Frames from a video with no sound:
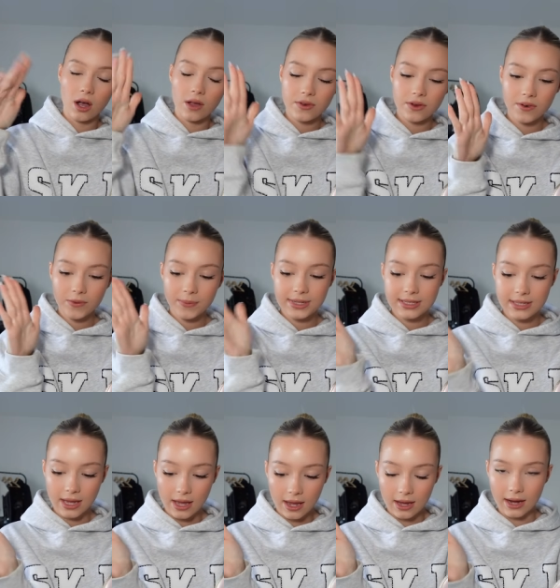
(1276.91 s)
If you've never been
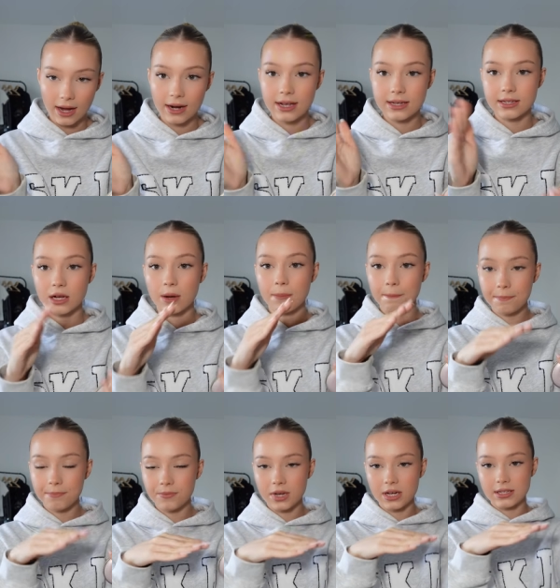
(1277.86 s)
skiing again, it's like a
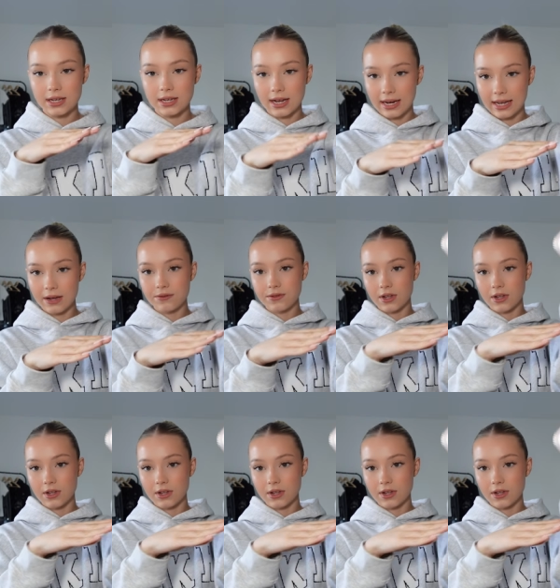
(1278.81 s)
it's like a lift